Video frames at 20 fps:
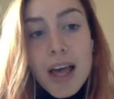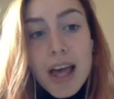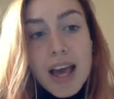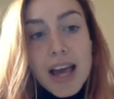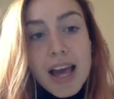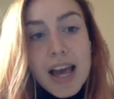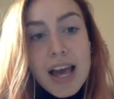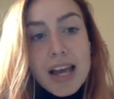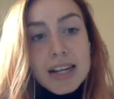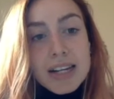
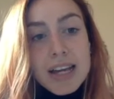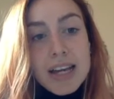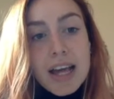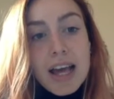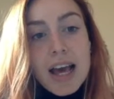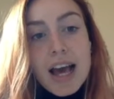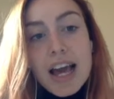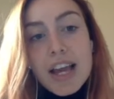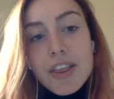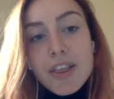And
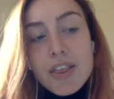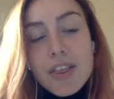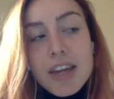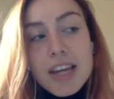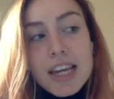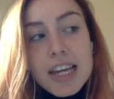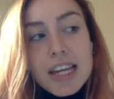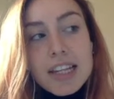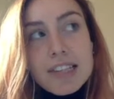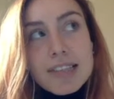I think
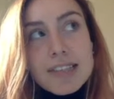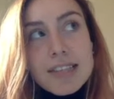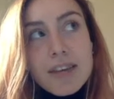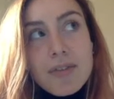it's a